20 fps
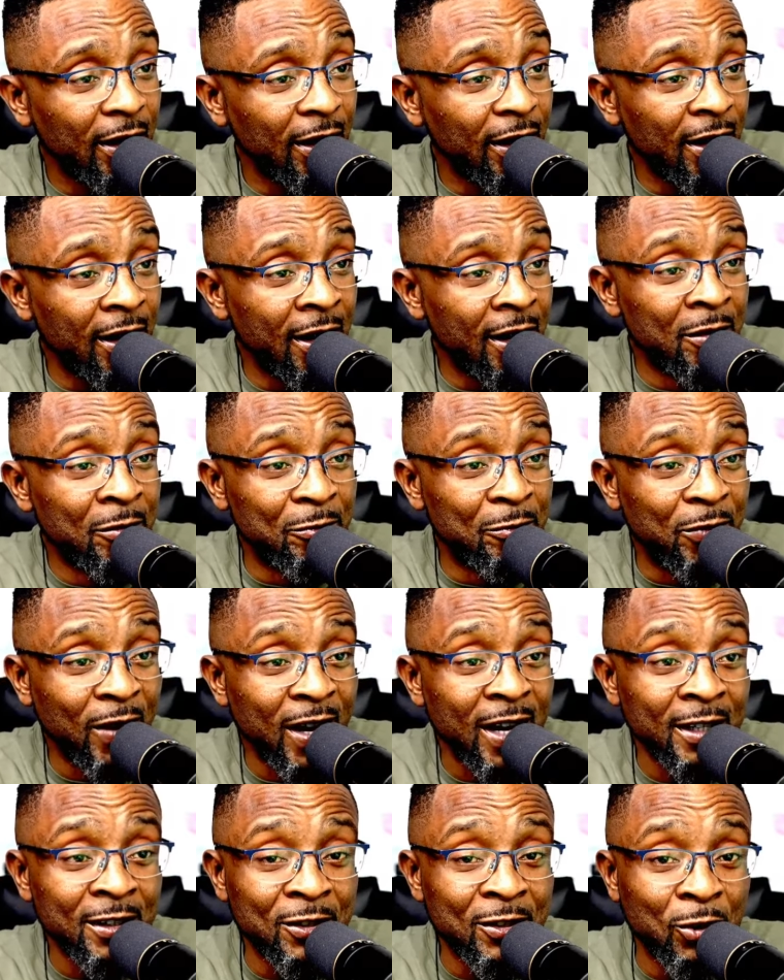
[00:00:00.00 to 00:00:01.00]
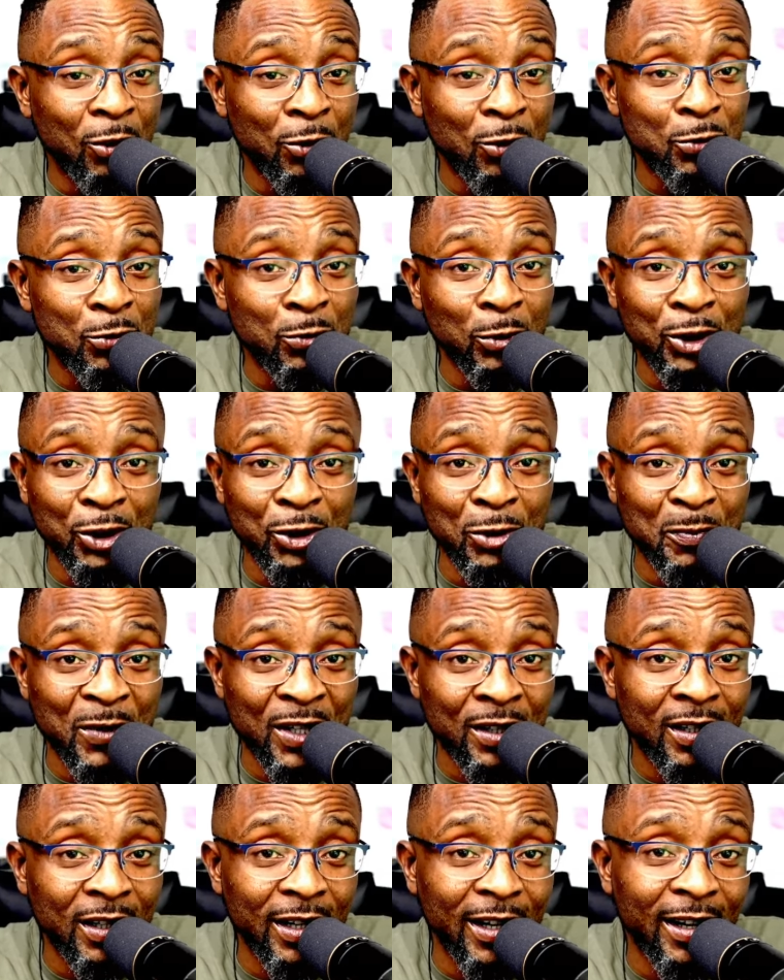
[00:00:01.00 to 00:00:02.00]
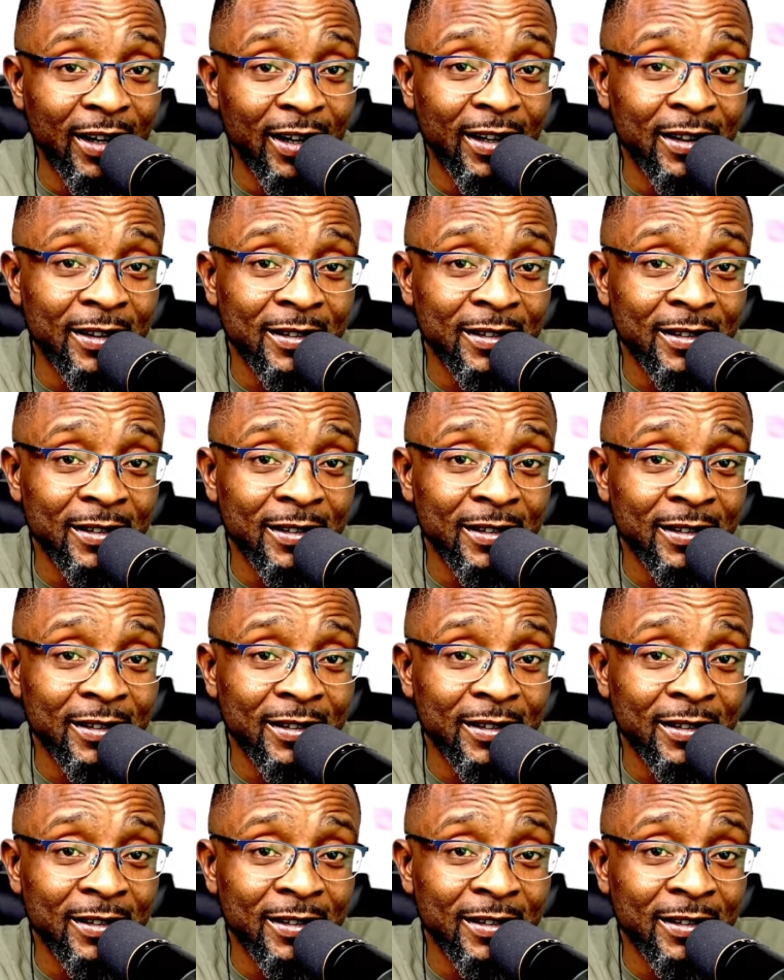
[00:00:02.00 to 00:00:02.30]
Invite those who should be here.